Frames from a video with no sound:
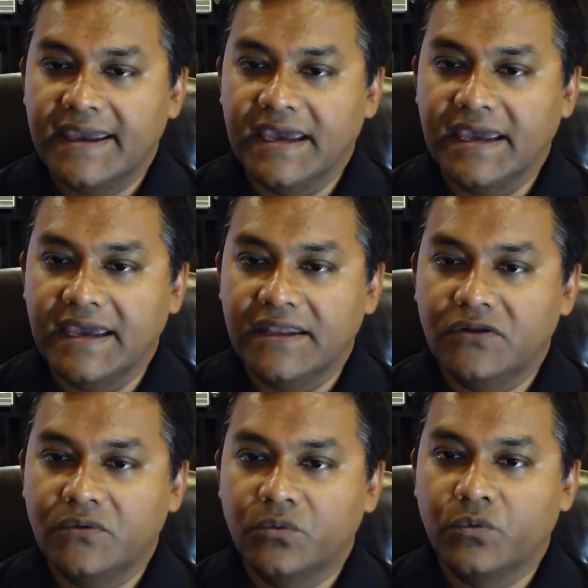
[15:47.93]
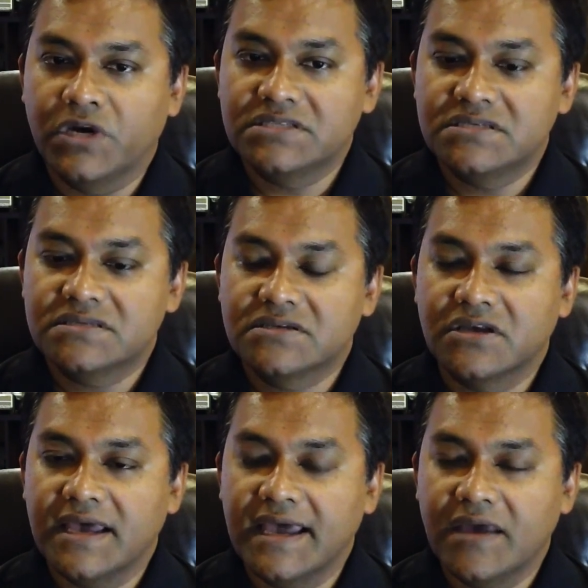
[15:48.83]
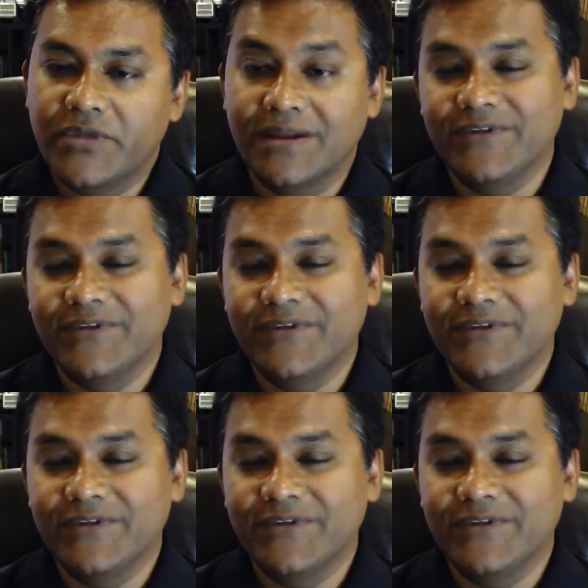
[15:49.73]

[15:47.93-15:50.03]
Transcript: And what's going to happen?